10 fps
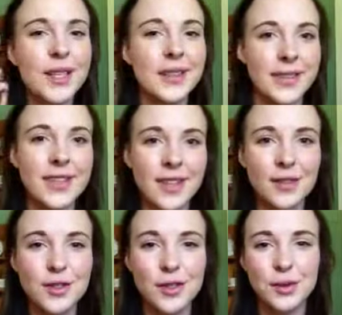given
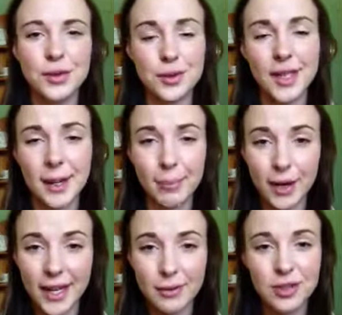stuff to do during our
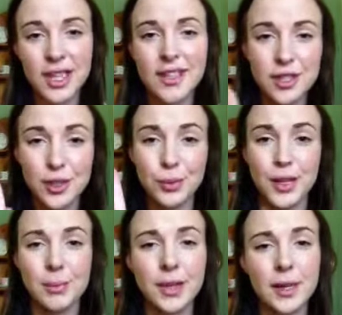break, which I had a 2
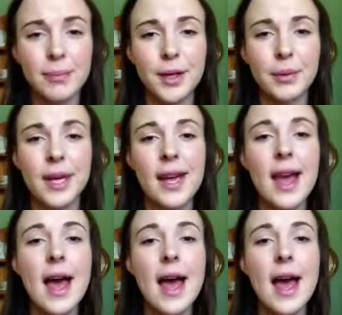week break, by the way.